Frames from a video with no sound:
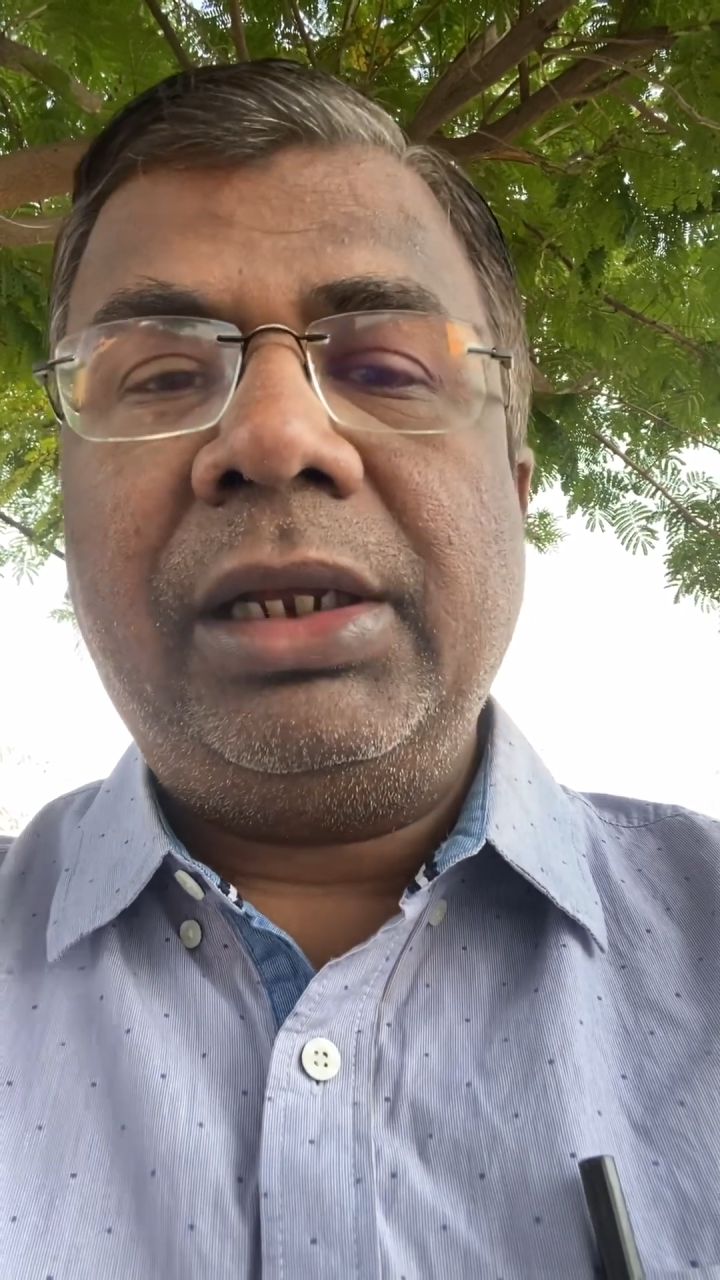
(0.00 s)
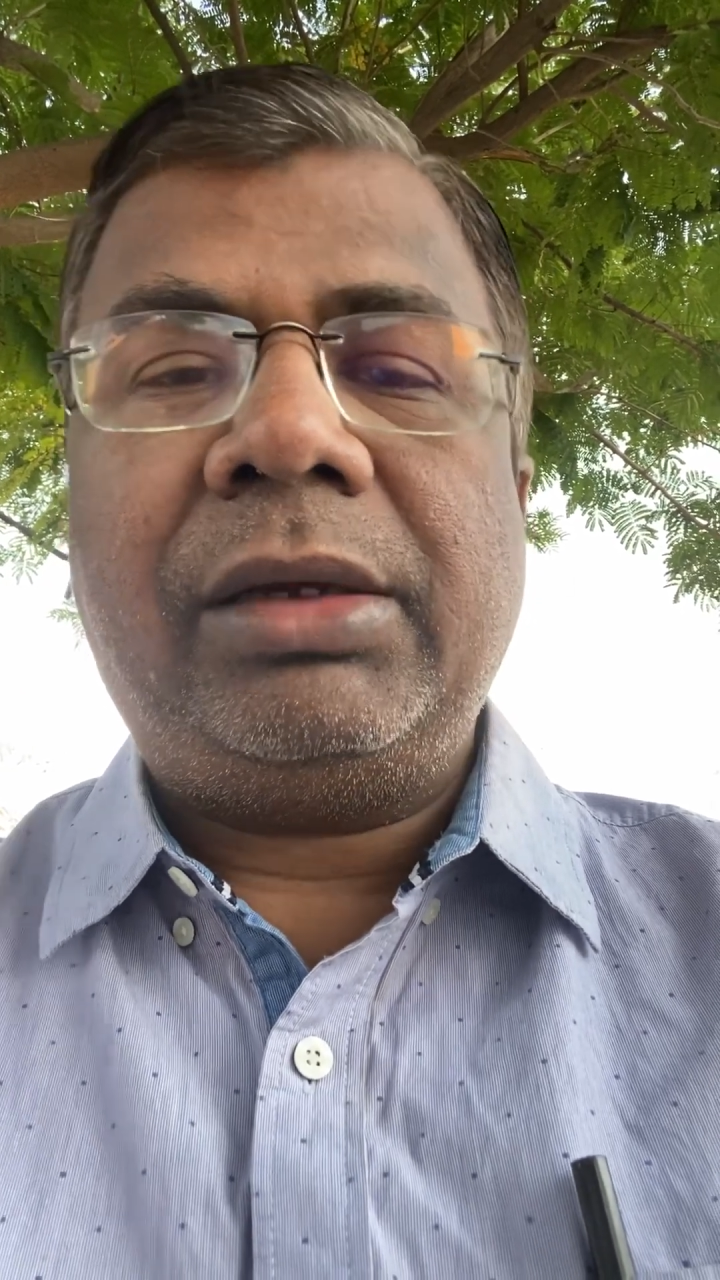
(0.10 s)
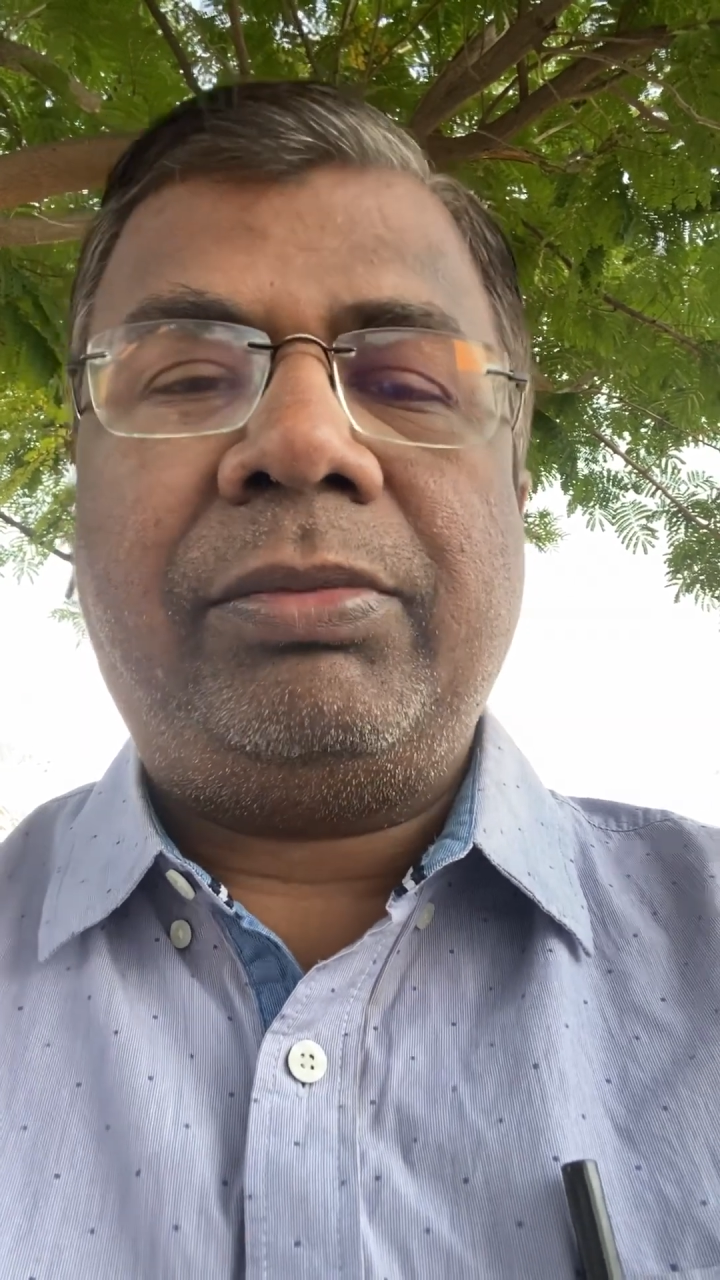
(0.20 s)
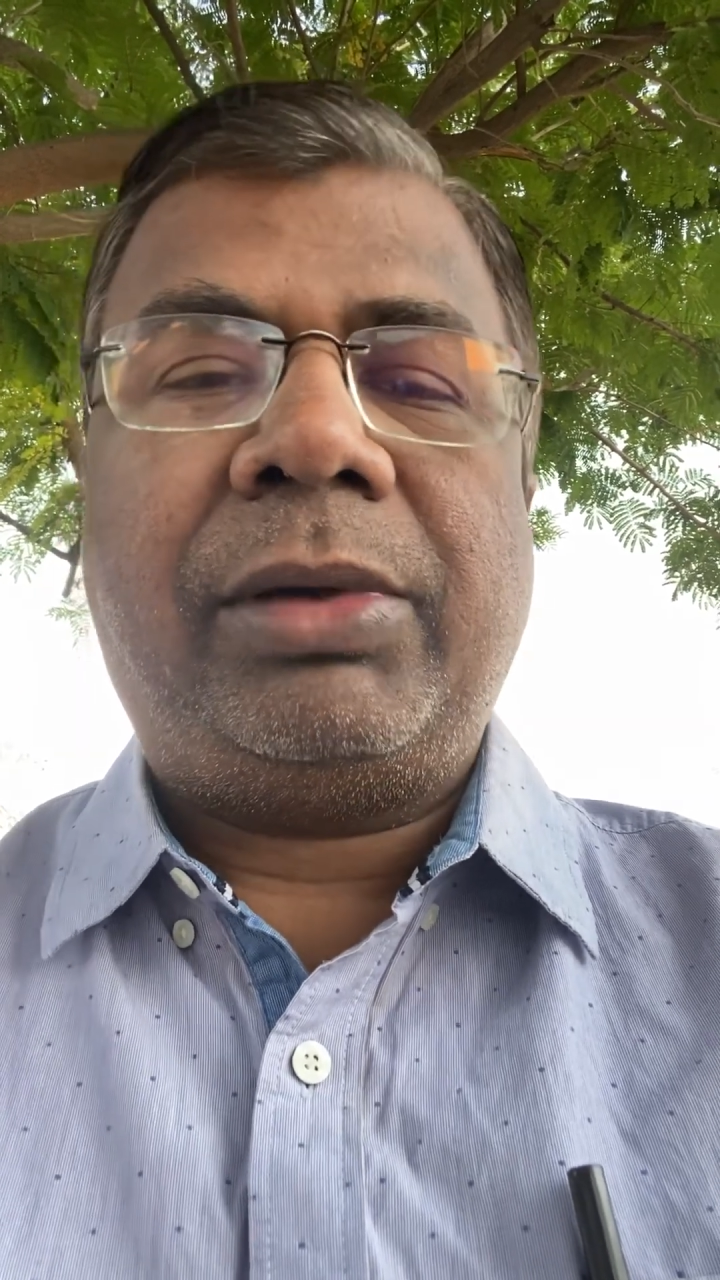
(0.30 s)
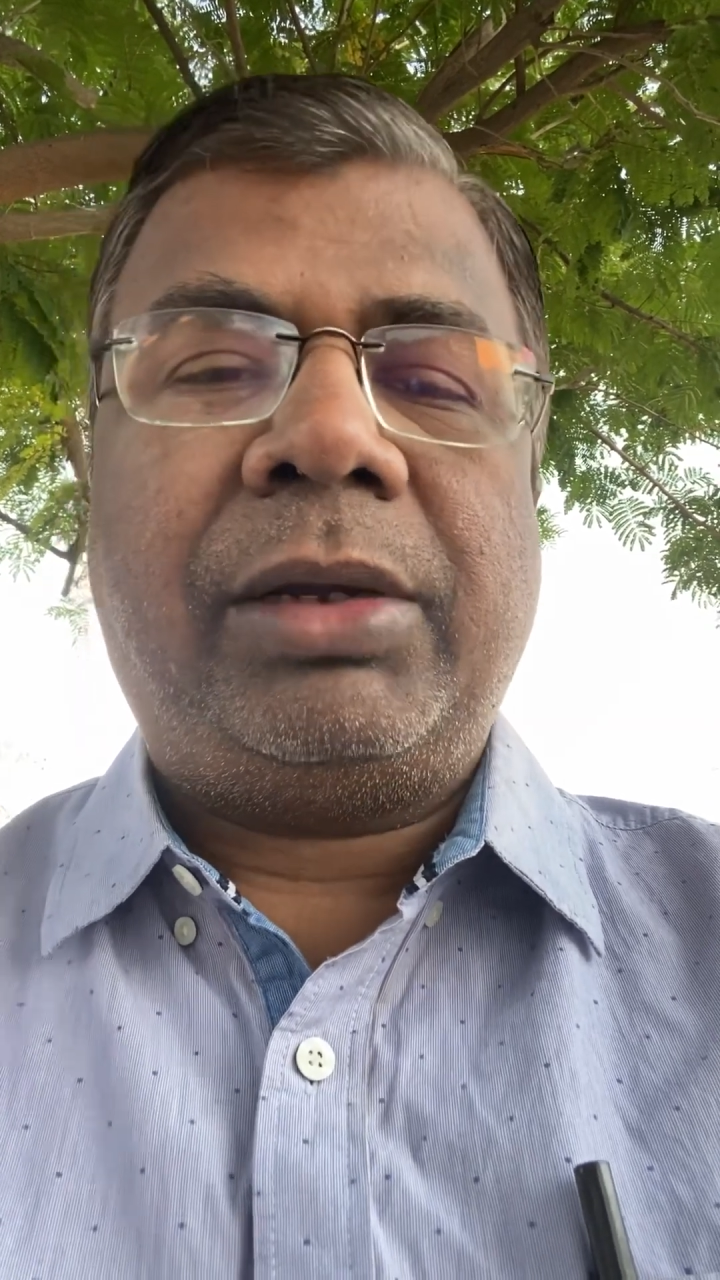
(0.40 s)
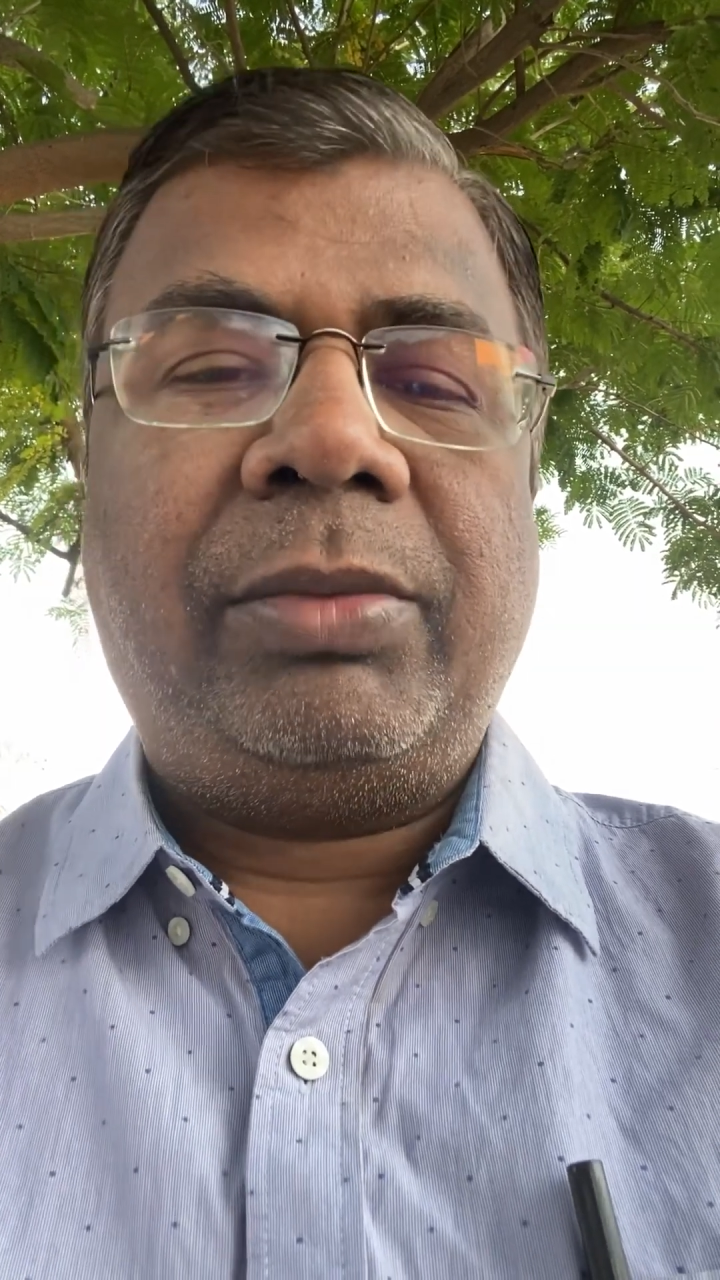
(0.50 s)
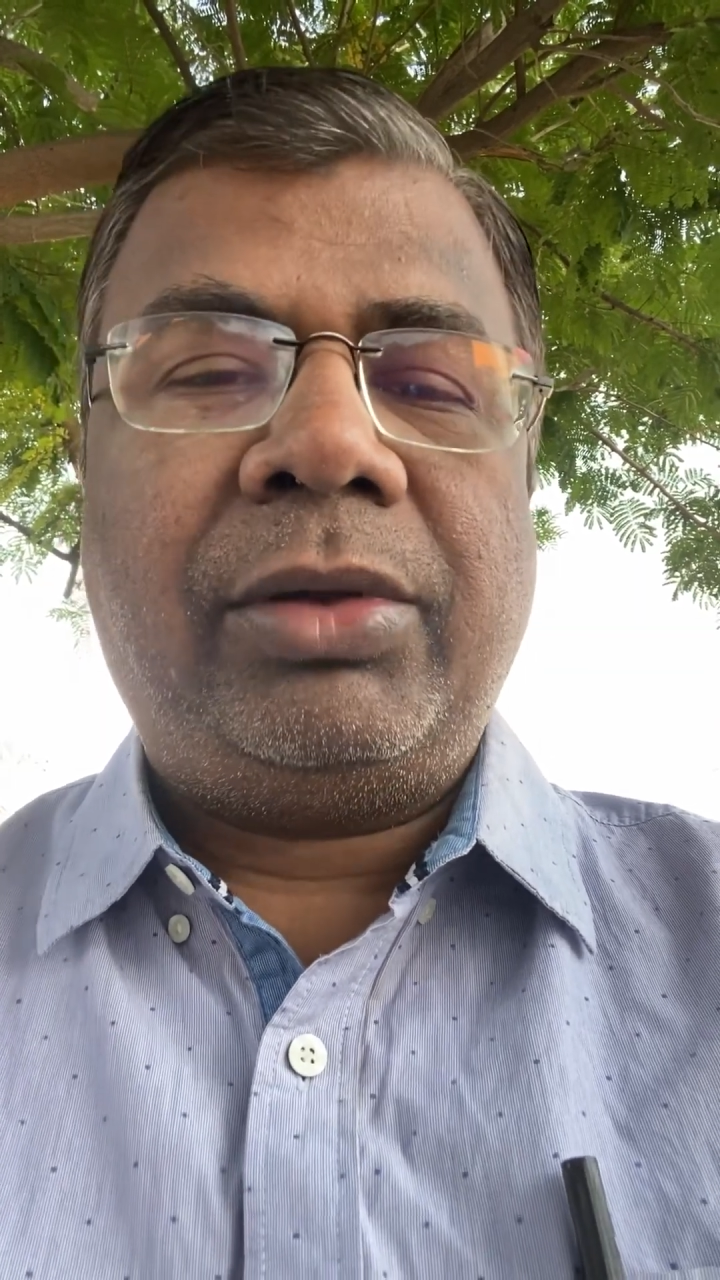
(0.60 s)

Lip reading: compartment